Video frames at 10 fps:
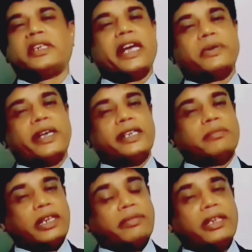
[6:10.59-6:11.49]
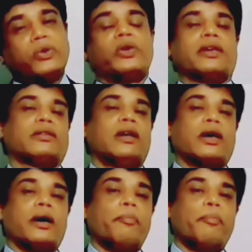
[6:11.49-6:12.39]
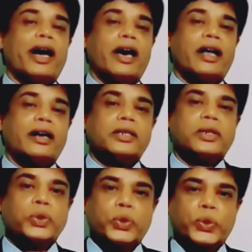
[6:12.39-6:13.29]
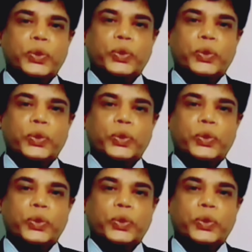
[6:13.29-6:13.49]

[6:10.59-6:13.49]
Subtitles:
Reactive dye is becoming older compared to